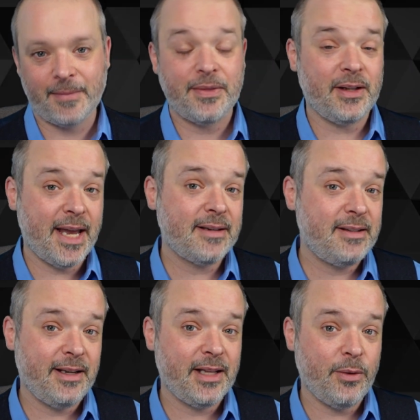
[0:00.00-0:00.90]
The last
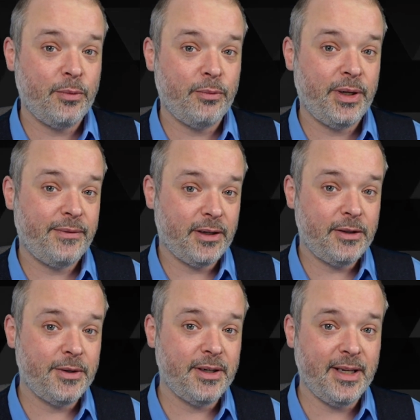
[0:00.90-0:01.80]
thing that we've
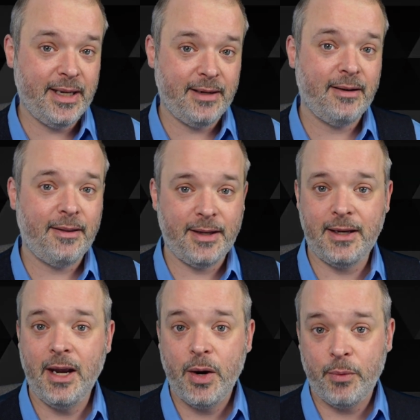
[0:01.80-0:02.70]
included in the
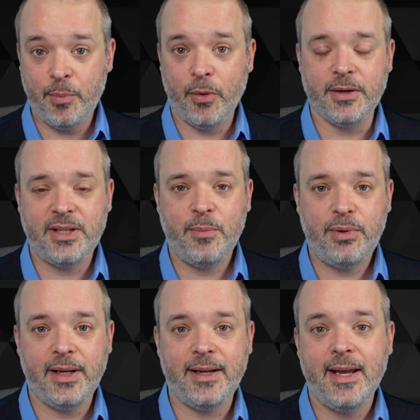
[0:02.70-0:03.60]
report
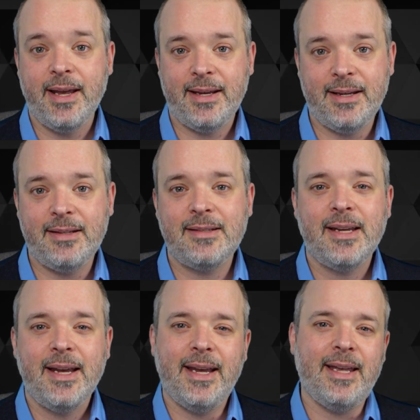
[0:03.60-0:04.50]
template is
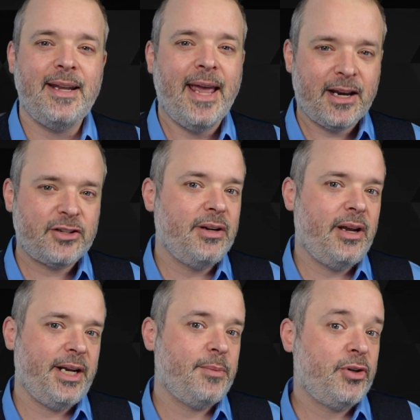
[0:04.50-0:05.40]
an action
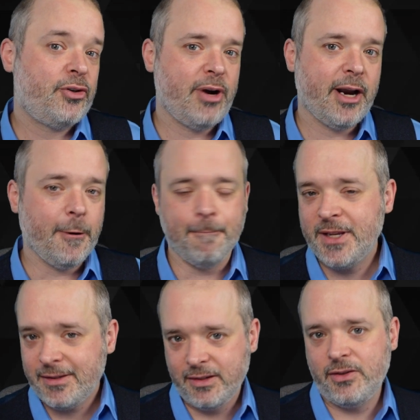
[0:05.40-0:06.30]
item tracker.
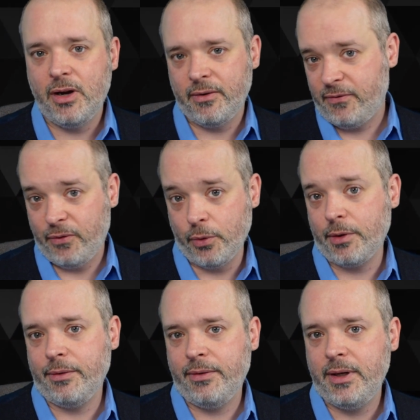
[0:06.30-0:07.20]
This is not for
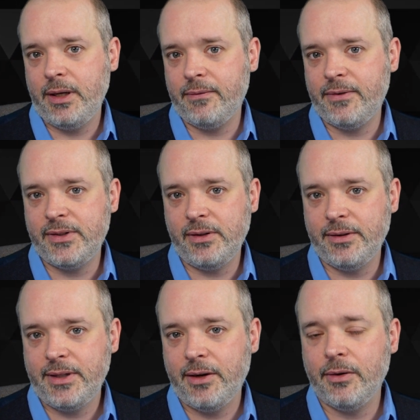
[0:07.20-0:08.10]
the
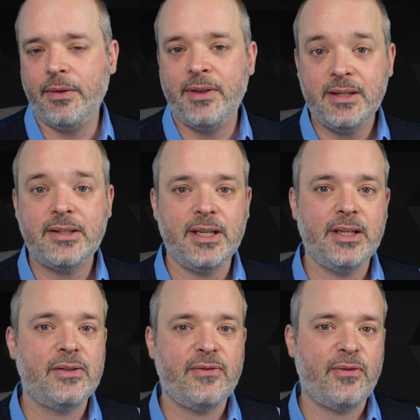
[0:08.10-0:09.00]
facilitator. This
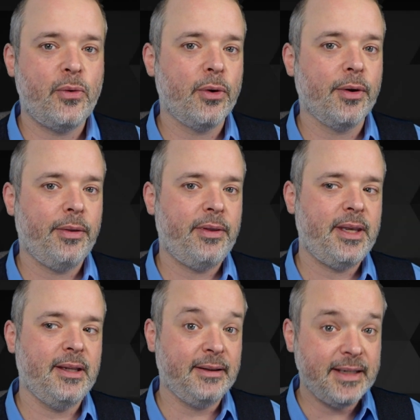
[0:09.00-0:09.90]
is for
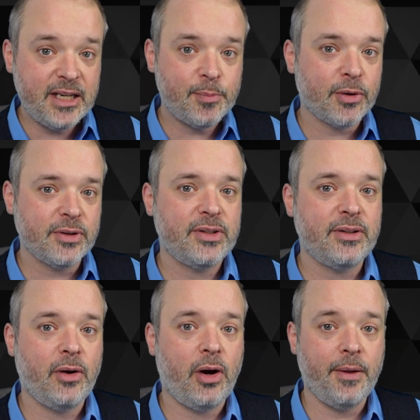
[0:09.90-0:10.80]
the lead
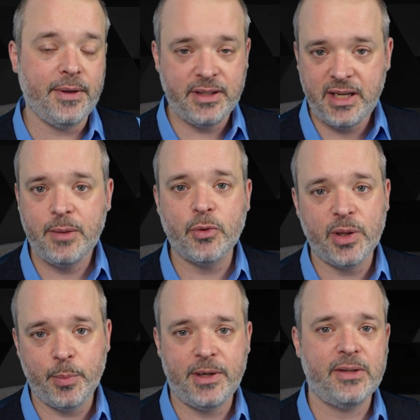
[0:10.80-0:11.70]
person on the team or the
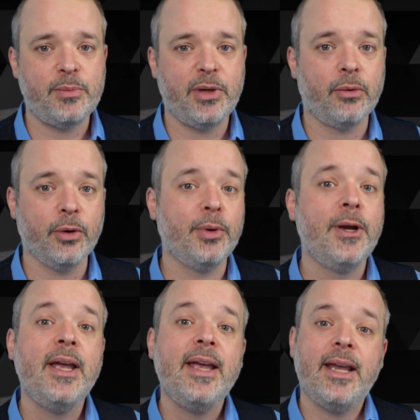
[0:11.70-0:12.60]
participant group
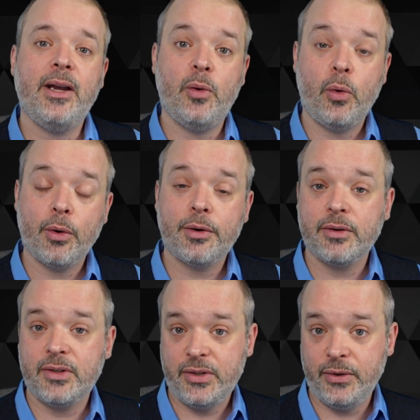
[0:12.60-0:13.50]
in order
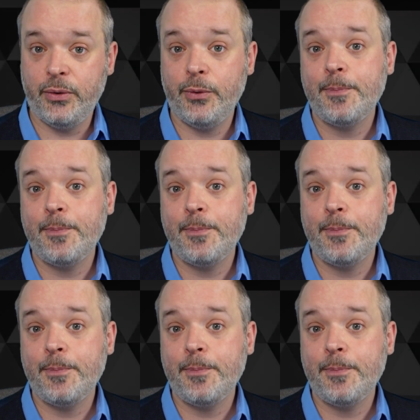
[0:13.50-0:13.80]
to